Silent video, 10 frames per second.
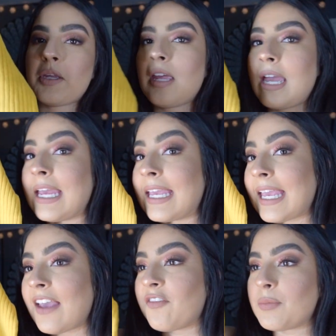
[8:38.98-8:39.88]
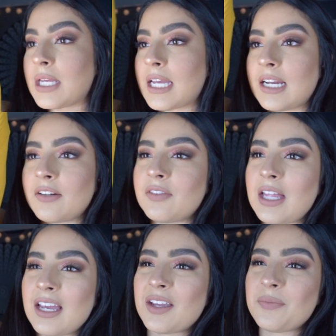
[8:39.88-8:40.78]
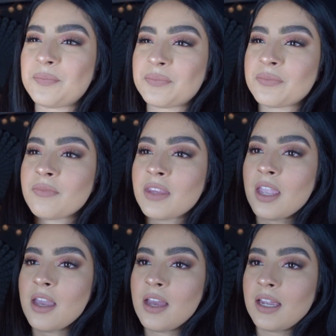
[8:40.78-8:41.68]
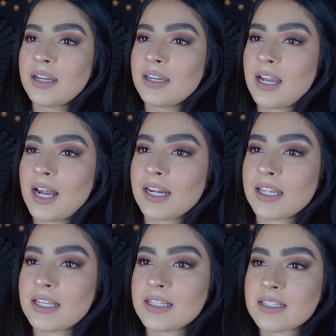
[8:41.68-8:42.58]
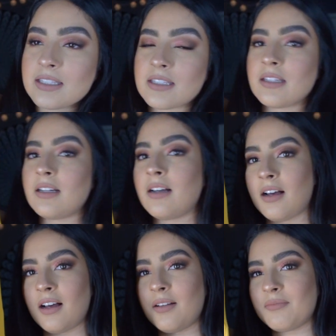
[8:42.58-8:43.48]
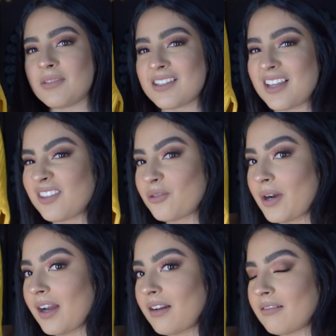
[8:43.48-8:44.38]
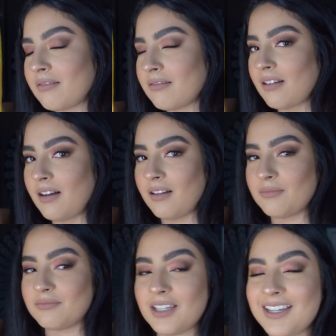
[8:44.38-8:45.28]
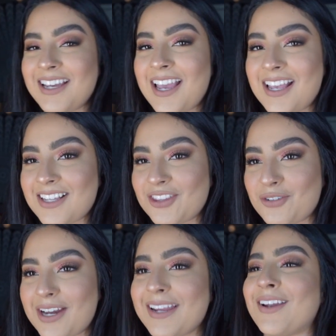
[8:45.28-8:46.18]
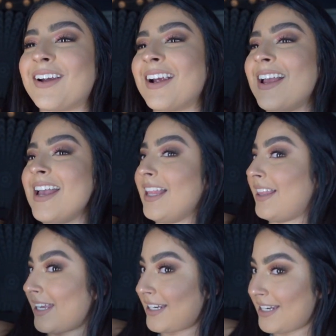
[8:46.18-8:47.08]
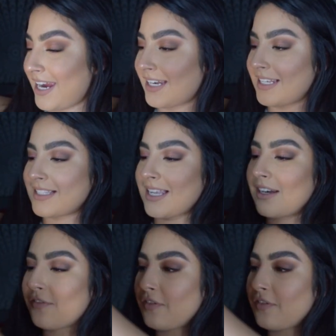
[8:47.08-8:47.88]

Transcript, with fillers: me it gave me kind of like 90s um is that the right um is that the right year like 90s kind of